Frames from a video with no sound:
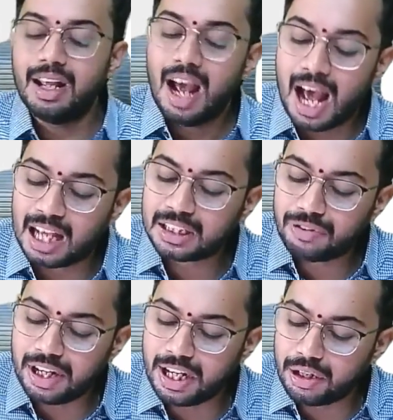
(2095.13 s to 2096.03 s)
As
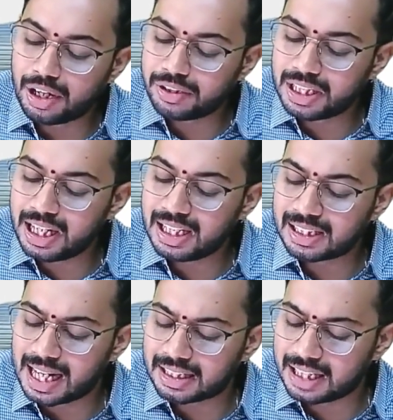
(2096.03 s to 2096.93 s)
22,000 is
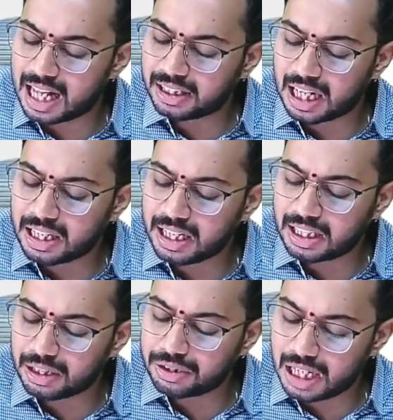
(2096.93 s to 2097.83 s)
less than
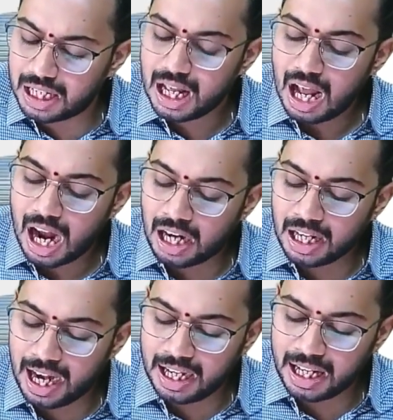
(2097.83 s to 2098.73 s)
30,000 and
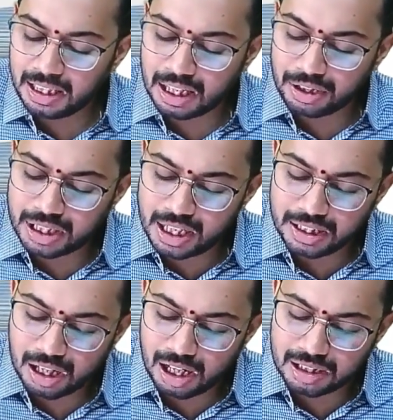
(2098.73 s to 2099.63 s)
18,000 is
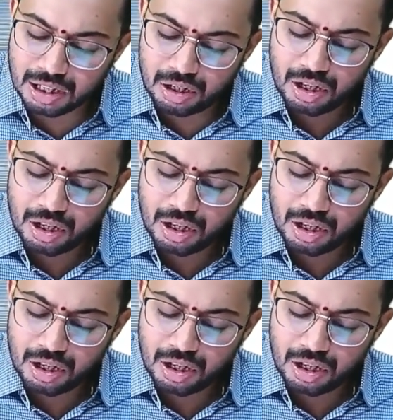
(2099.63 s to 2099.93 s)
also